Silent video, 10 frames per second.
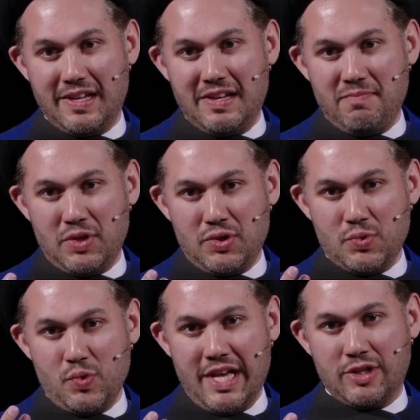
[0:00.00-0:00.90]
because
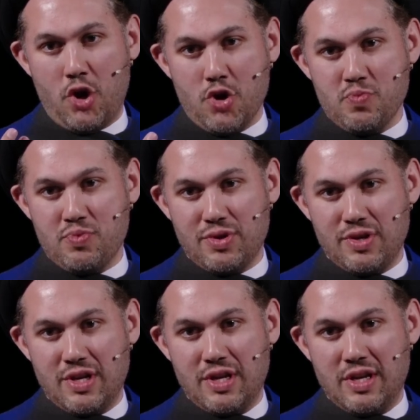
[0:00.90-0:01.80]
without hope,
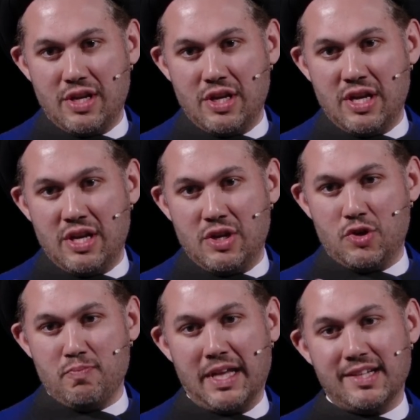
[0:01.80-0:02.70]

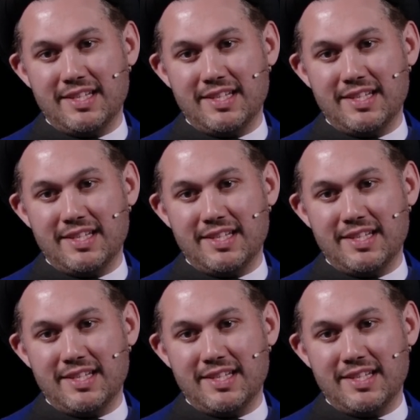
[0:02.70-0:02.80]
humanity